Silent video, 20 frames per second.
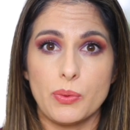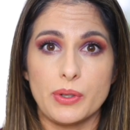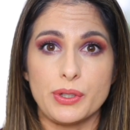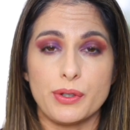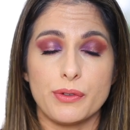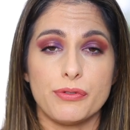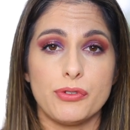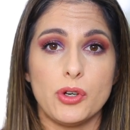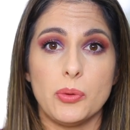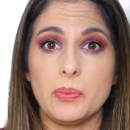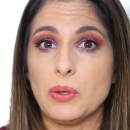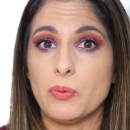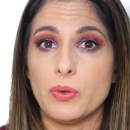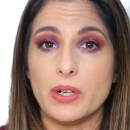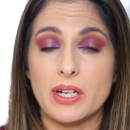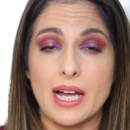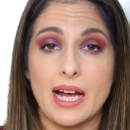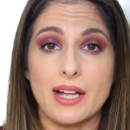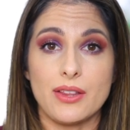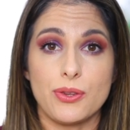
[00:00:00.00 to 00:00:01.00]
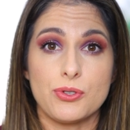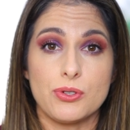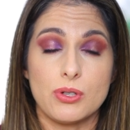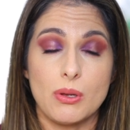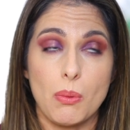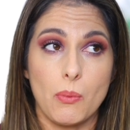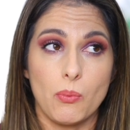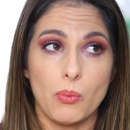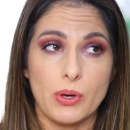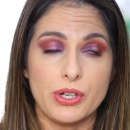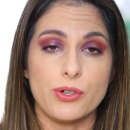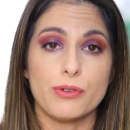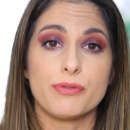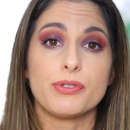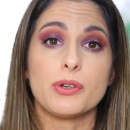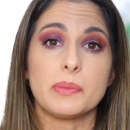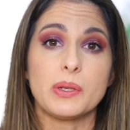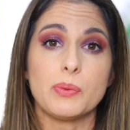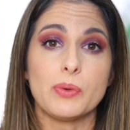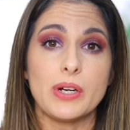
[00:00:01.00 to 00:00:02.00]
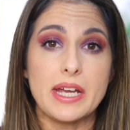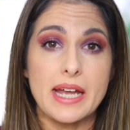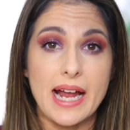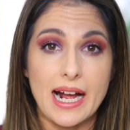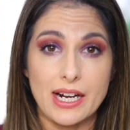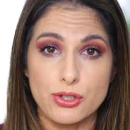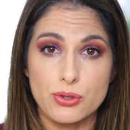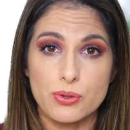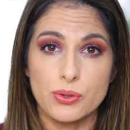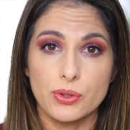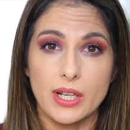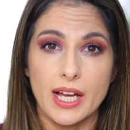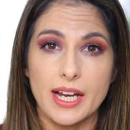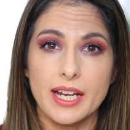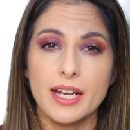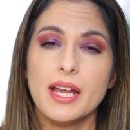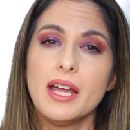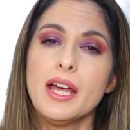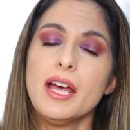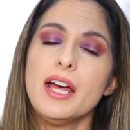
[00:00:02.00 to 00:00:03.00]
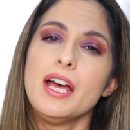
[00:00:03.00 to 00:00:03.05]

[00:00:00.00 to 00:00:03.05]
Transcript: when you're filming with nat when you're filming with natural light.